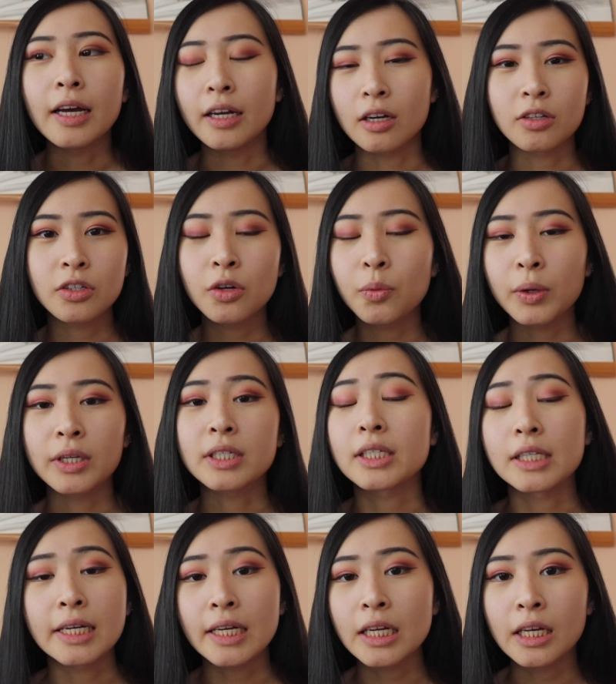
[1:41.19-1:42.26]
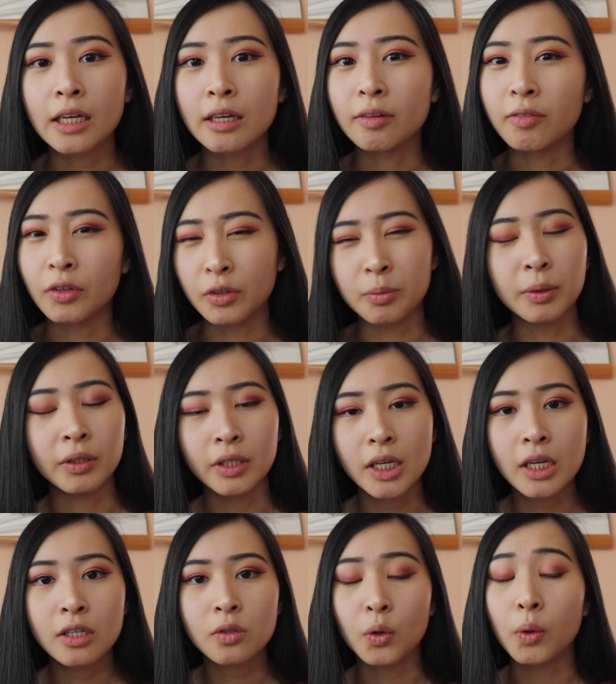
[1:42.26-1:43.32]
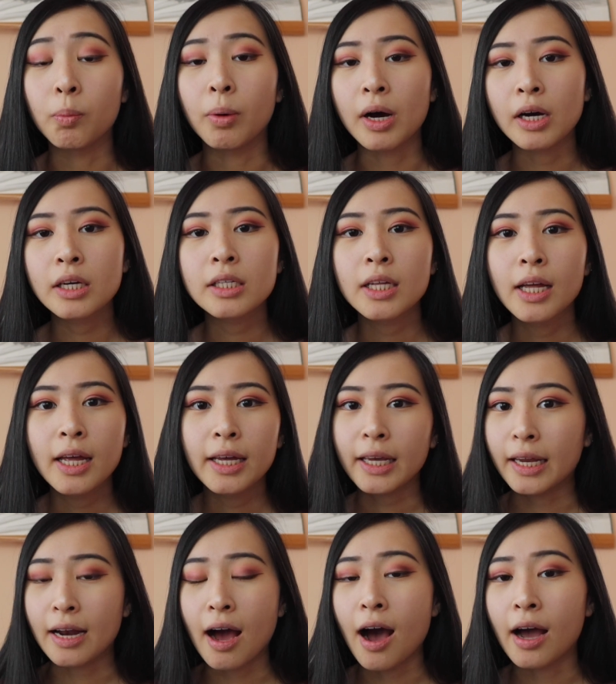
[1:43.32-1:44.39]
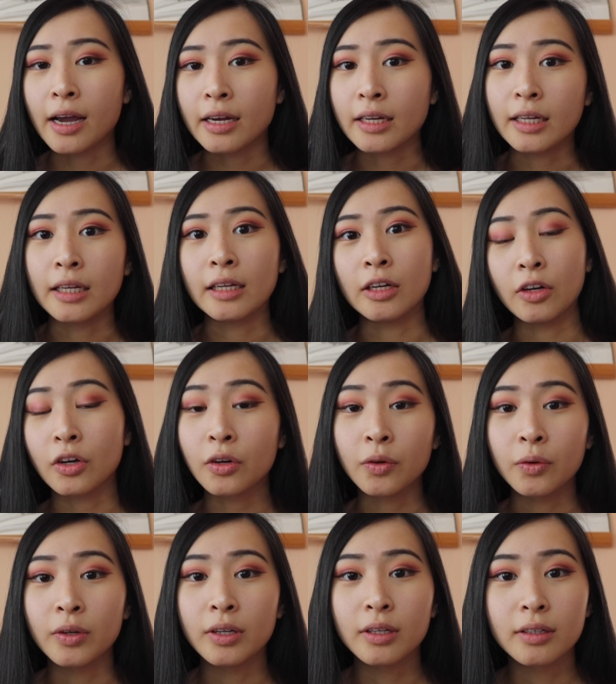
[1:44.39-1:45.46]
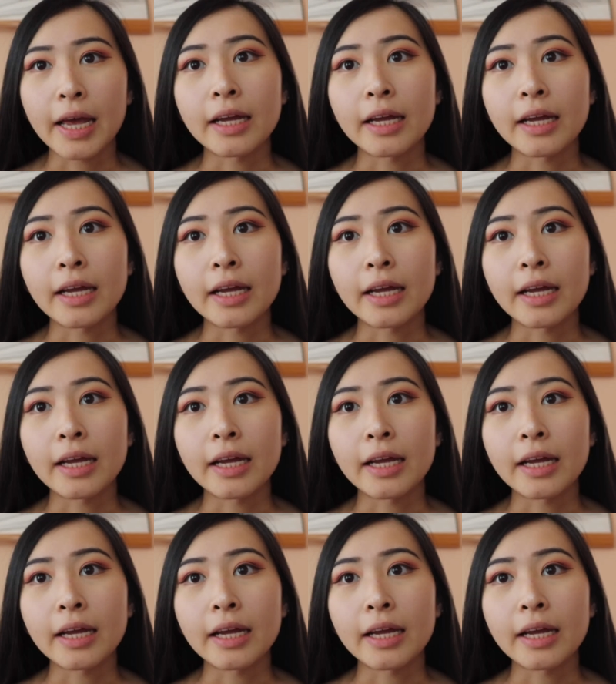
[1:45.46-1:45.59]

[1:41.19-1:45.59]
and also where sneaky vulnerabilities or bugs can hide in code.